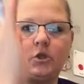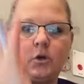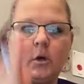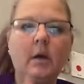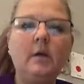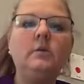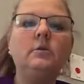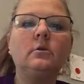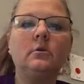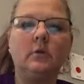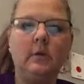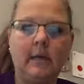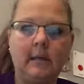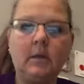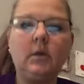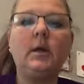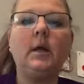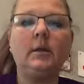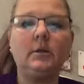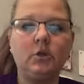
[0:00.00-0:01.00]
straight, you're going to
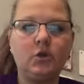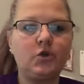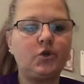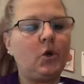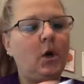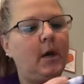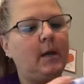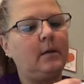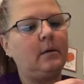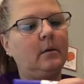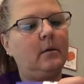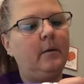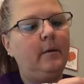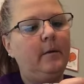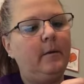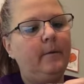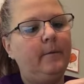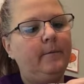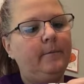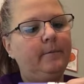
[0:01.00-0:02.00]
have to cut straight.
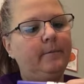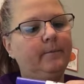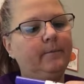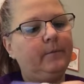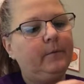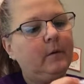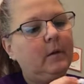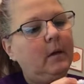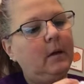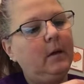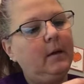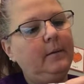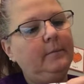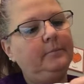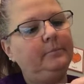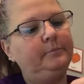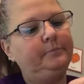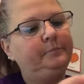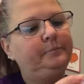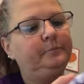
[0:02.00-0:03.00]
Okay?
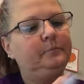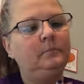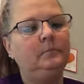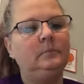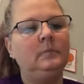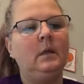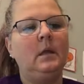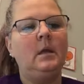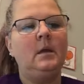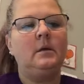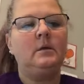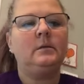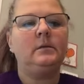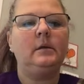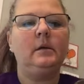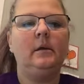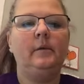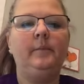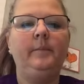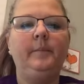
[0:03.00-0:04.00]

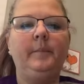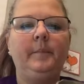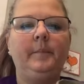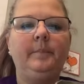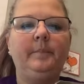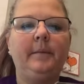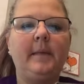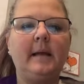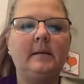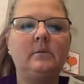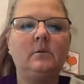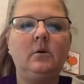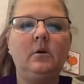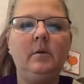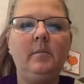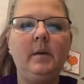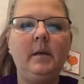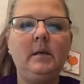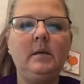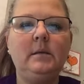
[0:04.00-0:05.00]
So that's going
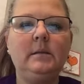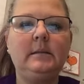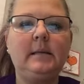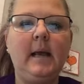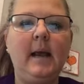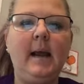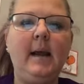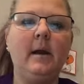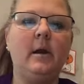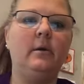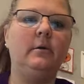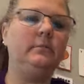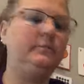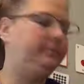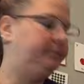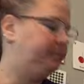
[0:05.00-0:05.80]
to be his hair.